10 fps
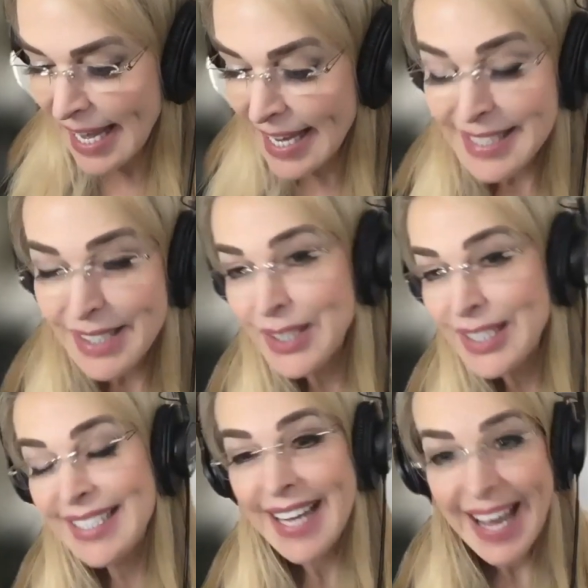and
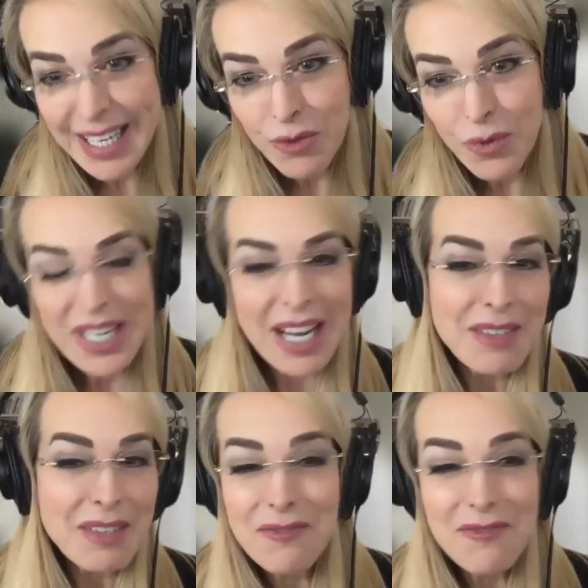today we have
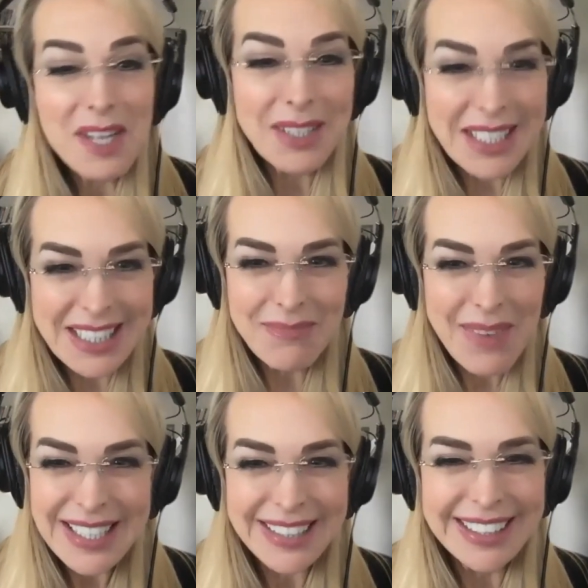a very
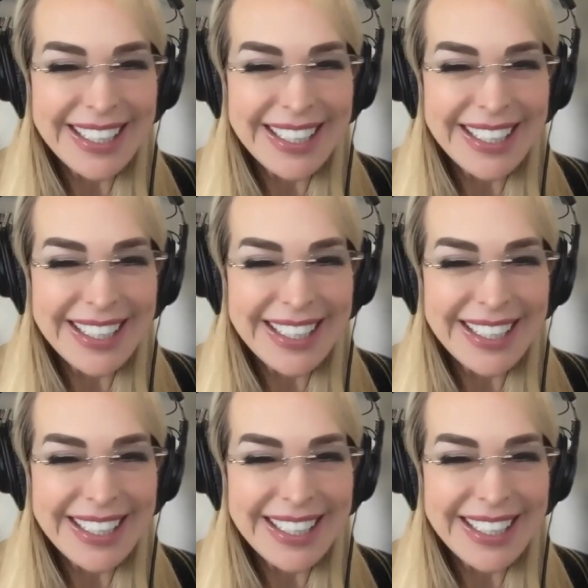special